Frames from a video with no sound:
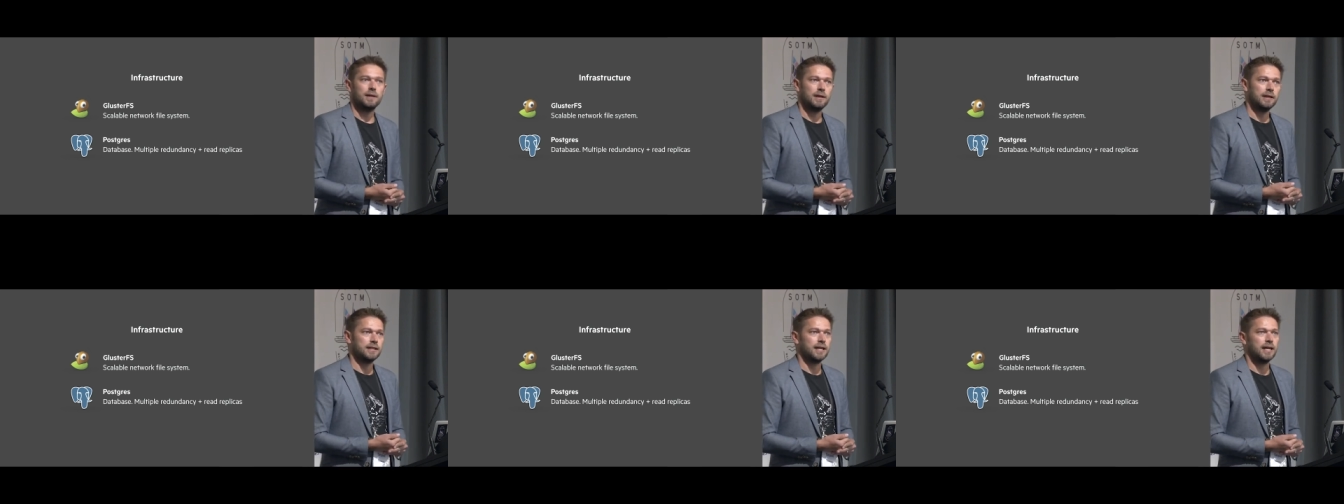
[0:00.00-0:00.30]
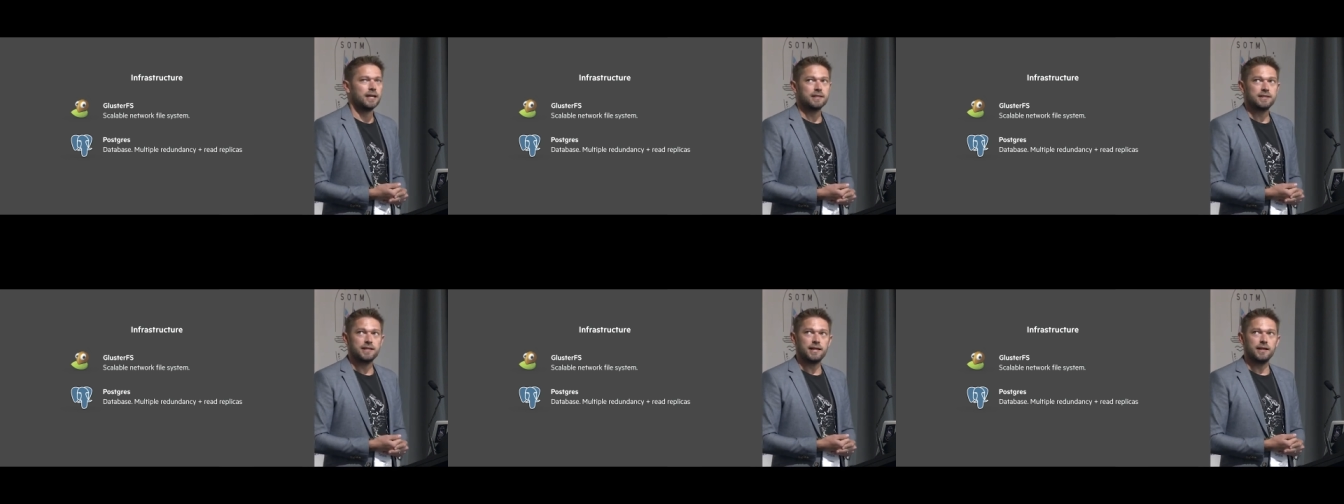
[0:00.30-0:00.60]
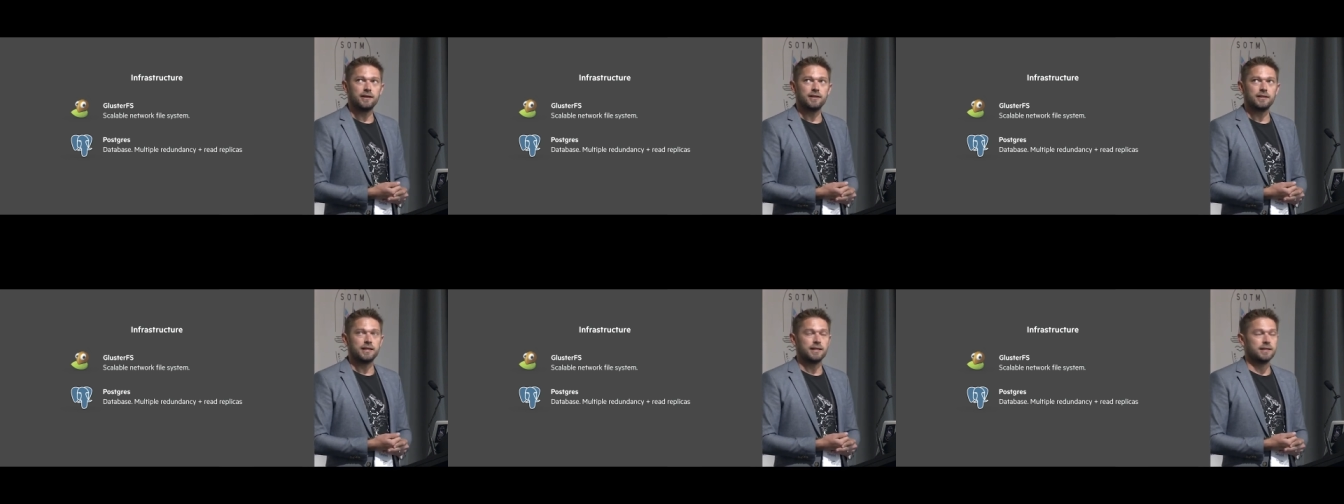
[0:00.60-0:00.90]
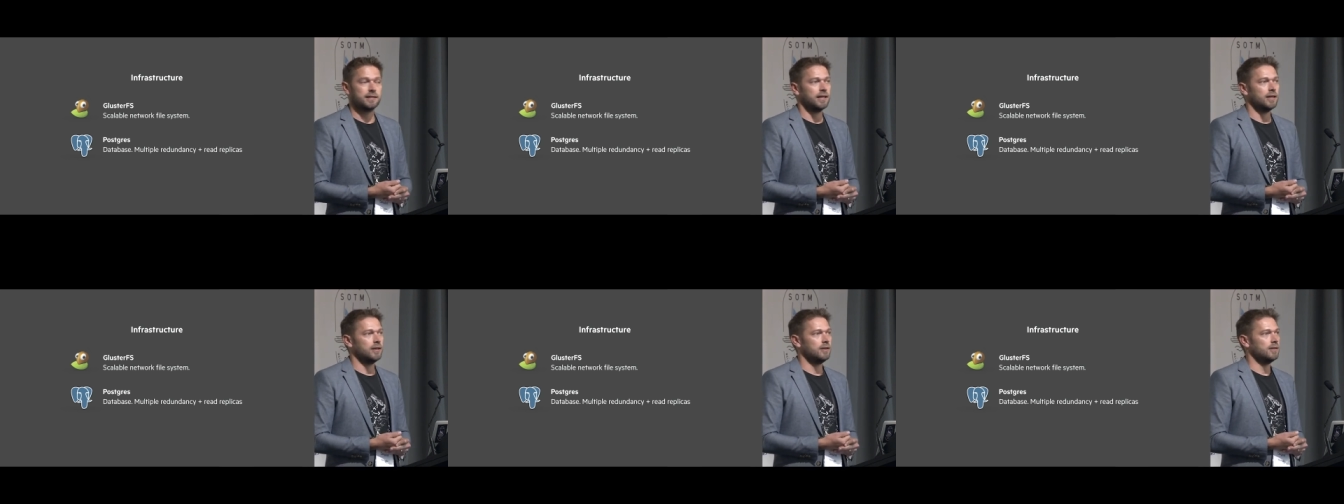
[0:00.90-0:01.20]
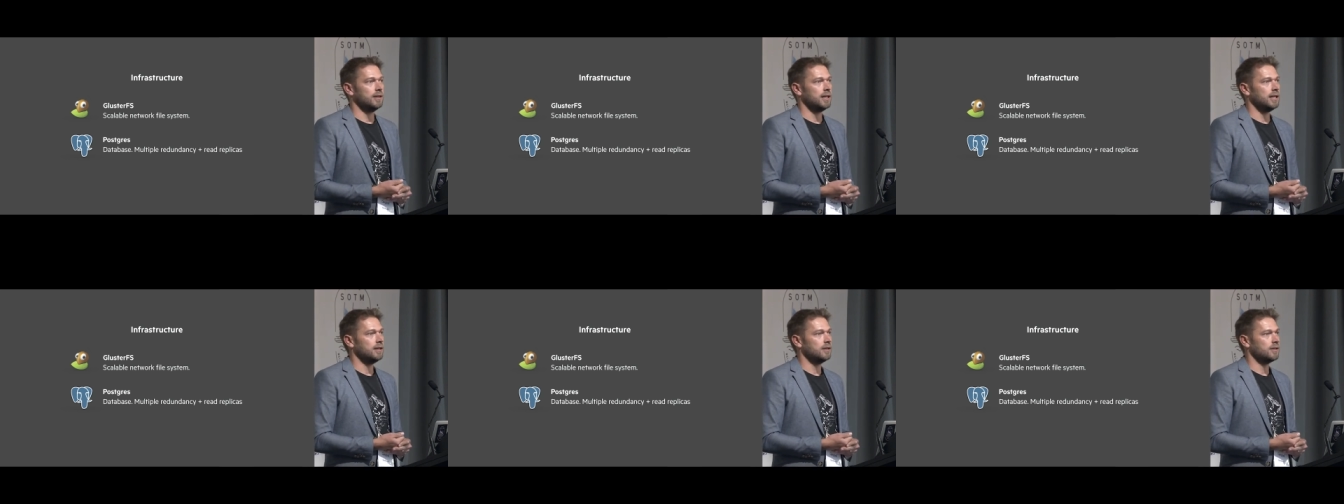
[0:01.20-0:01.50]
uh, data sitting on disk that
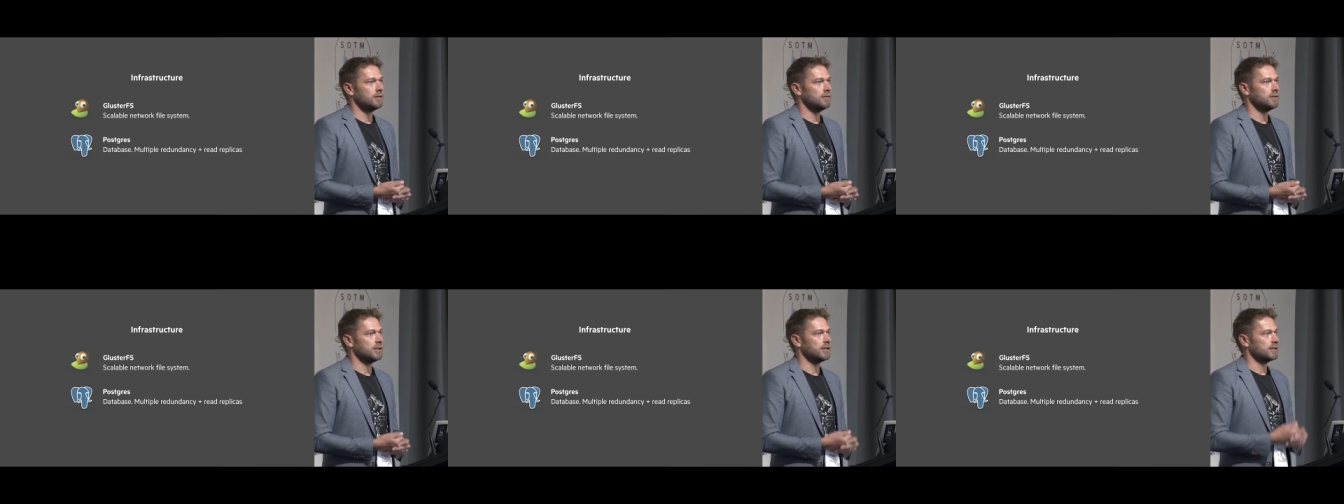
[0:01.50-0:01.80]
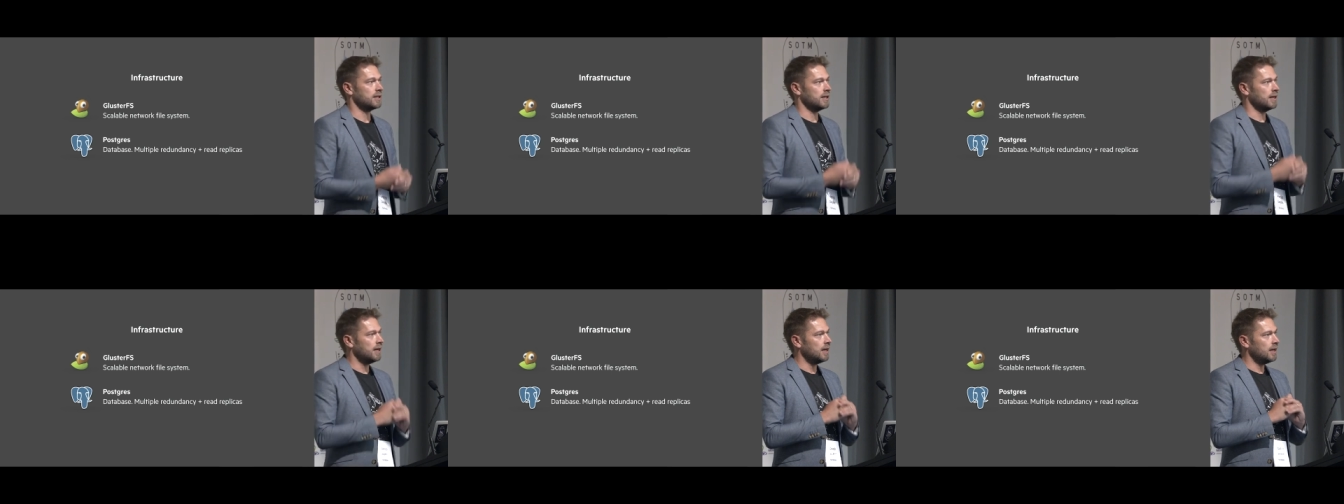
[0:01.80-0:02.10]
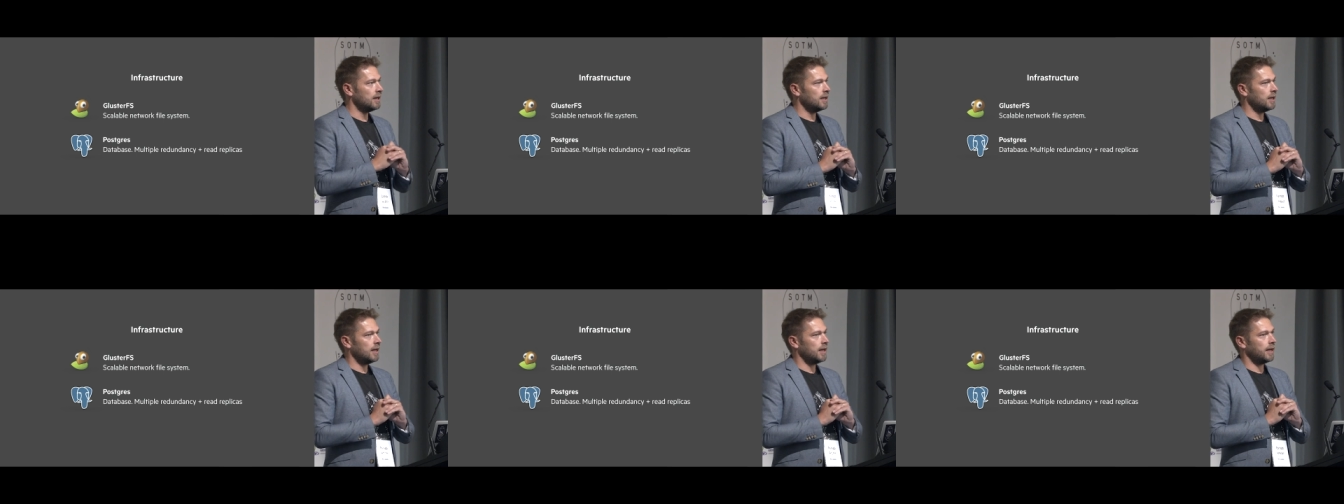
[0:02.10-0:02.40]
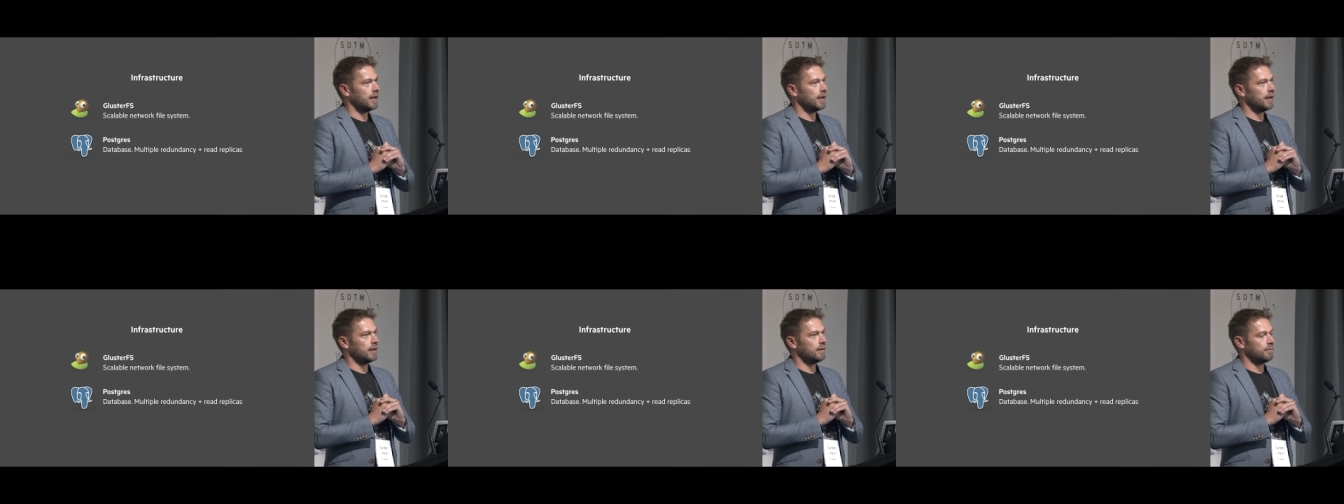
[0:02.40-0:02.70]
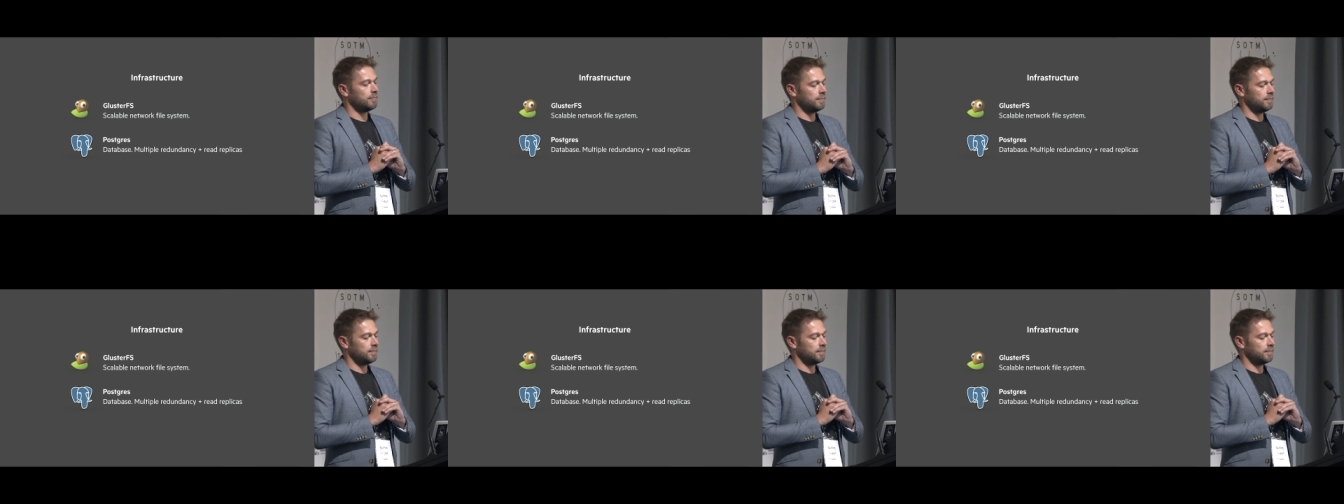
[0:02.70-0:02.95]
you need to just uh,